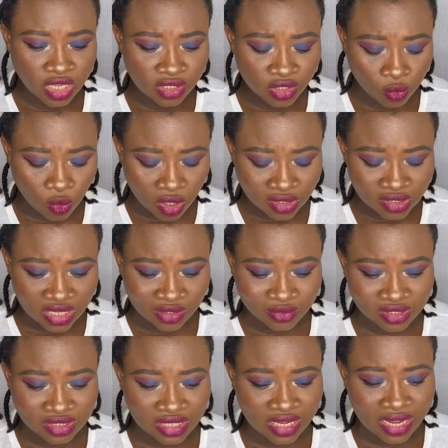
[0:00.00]
the ones that I
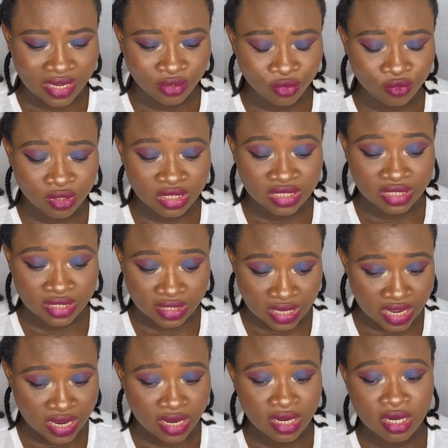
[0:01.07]
would say I don't really
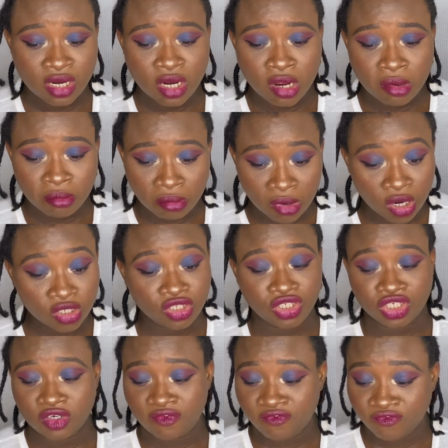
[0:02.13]
care
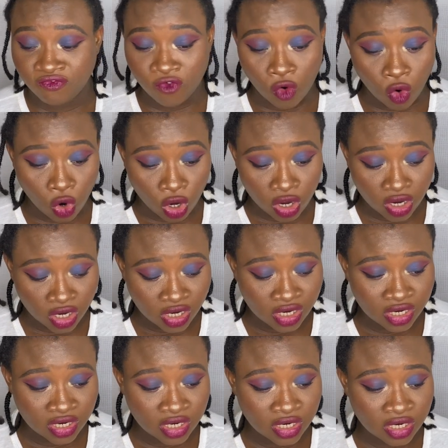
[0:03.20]
much for,
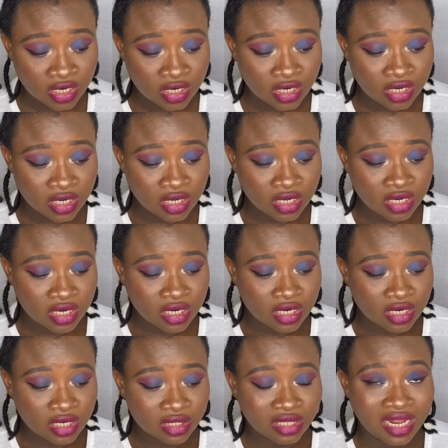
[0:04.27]

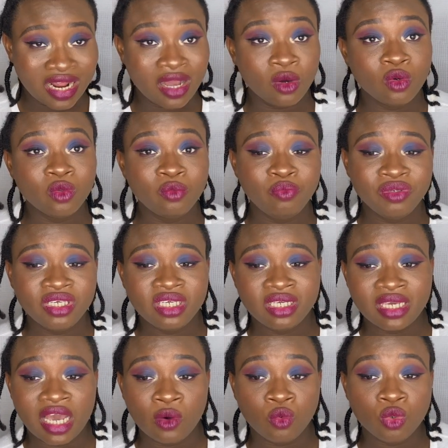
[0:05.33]
that
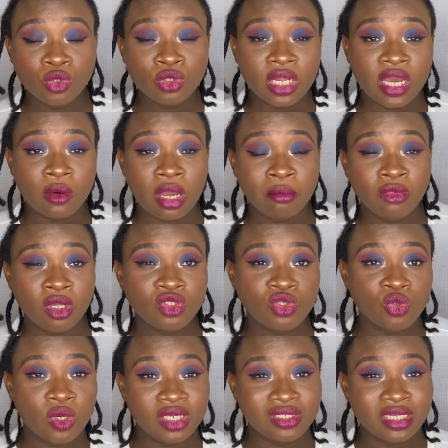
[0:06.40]
I'm
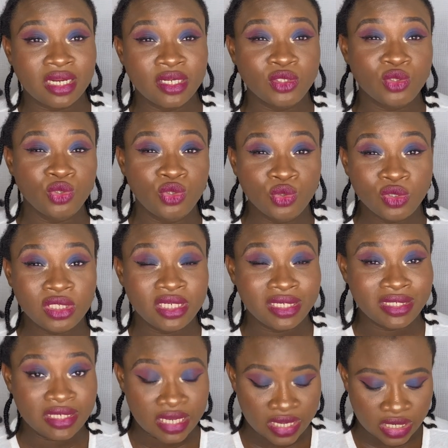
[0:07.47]
too excited to use it
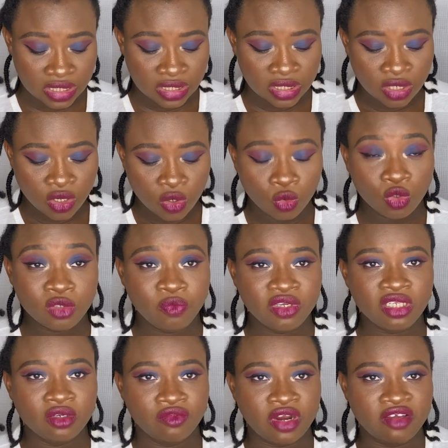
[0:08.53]
again, would be
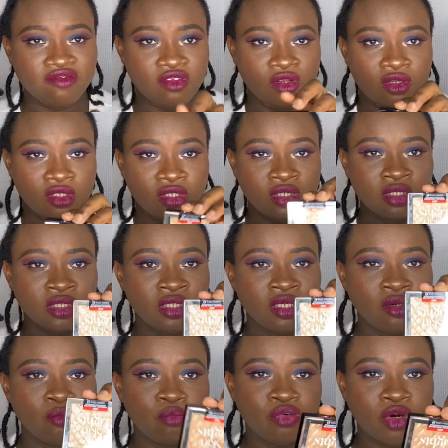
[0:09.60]
the Revlon
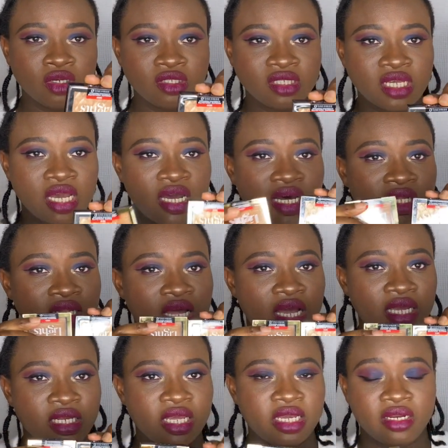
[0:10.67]
bronzer and the
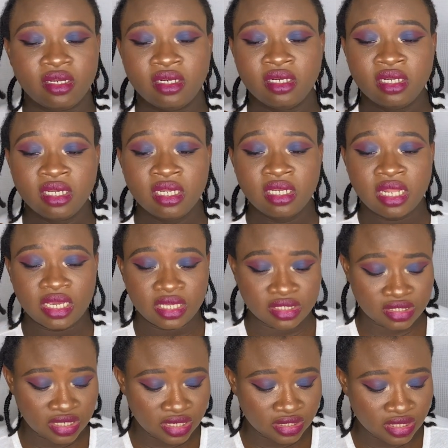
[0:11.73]
highlighter. Like I
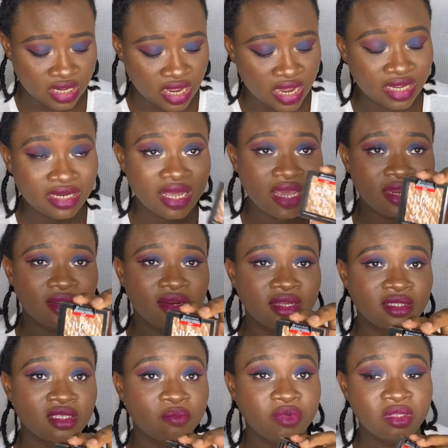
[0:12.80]
said, the highlighter,
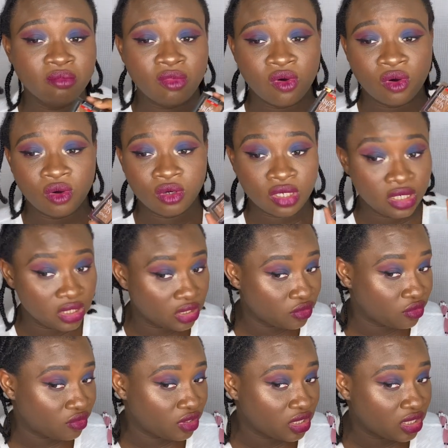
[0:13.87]
it's a bit more
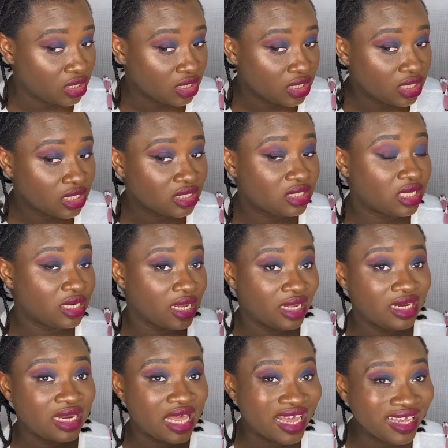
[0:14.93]
glittery than I
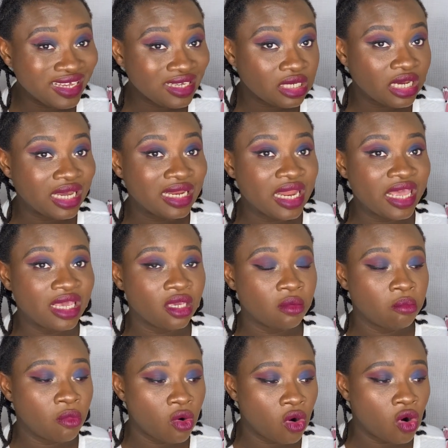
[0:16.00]
like. I like it
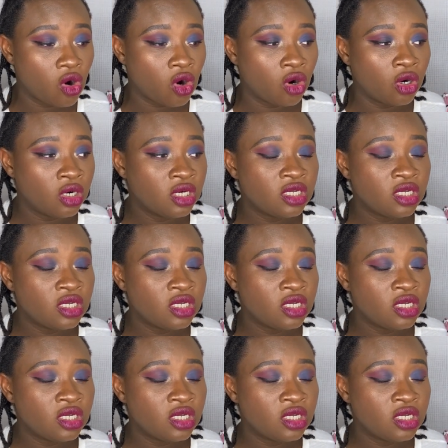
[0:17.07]
more,